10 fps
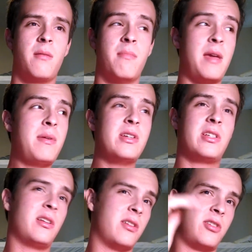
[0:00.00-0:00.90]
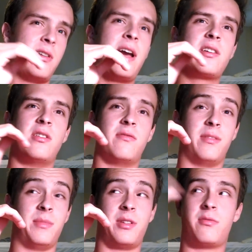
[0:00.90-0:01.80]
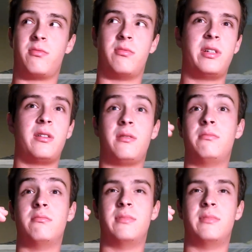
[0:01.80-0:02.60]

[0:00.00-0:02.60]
Maybe just a distraction from this real